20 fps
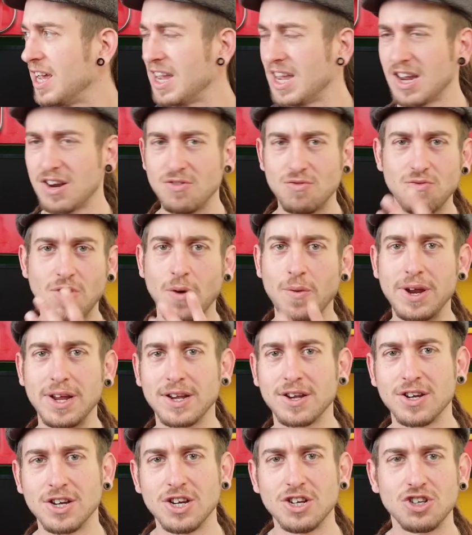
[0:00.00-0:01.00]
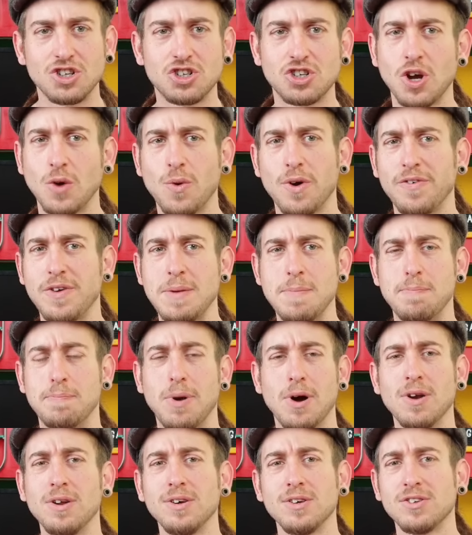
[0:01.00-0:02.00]
heroic show-offy
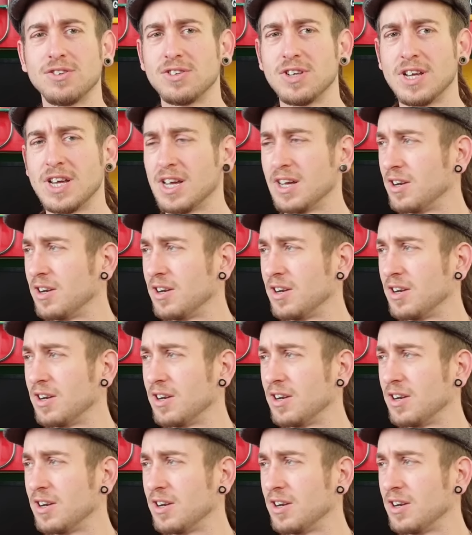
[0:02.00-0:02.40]
bollocks.